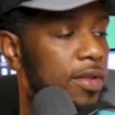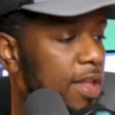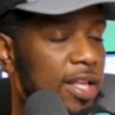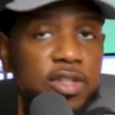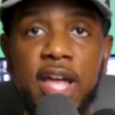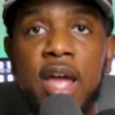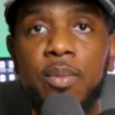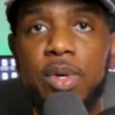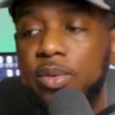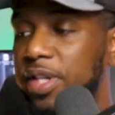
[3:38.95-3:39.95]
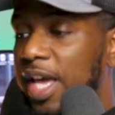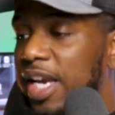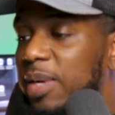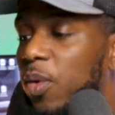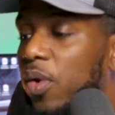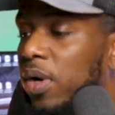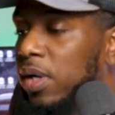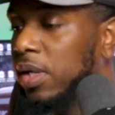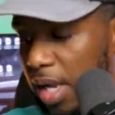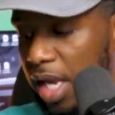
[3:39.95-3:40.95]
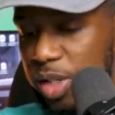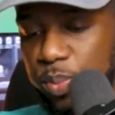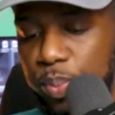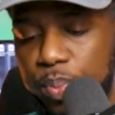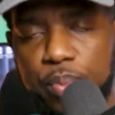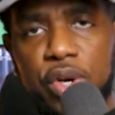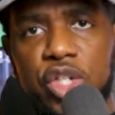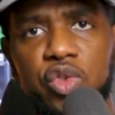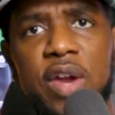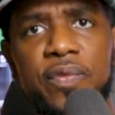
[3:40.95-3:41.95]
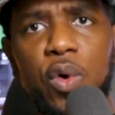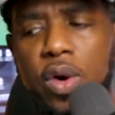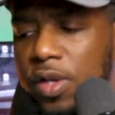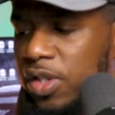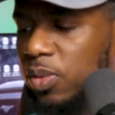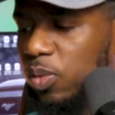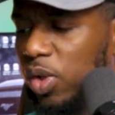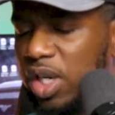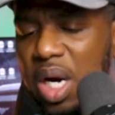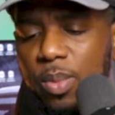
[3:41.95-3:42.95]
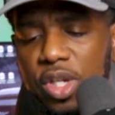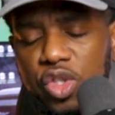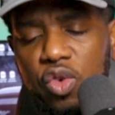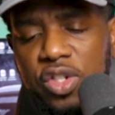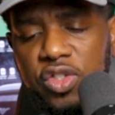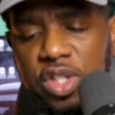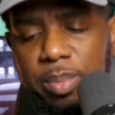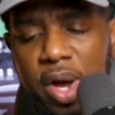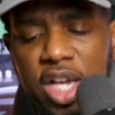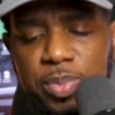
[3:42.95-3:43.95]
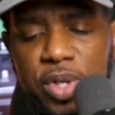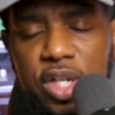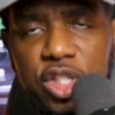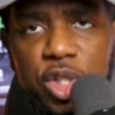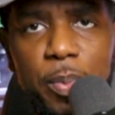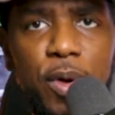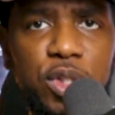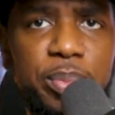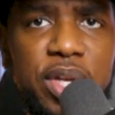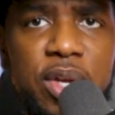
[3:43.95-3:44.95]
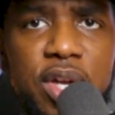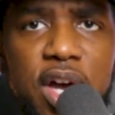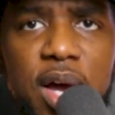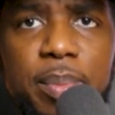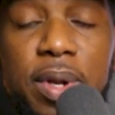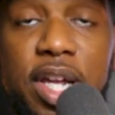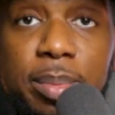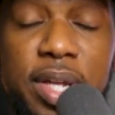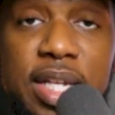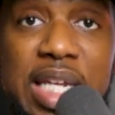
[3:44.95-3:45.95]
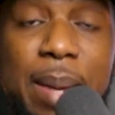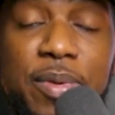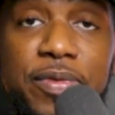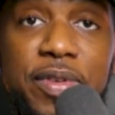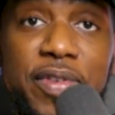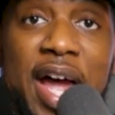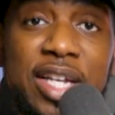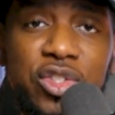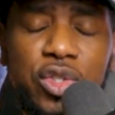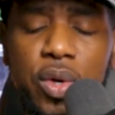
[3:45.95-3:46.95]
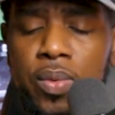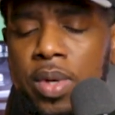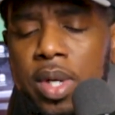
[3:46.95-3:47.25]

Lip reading: That's that, we don't need that anymore. And it's pretty straightforward. There's really common instructions in the box because it's supposed to be a plug and play type of device. So,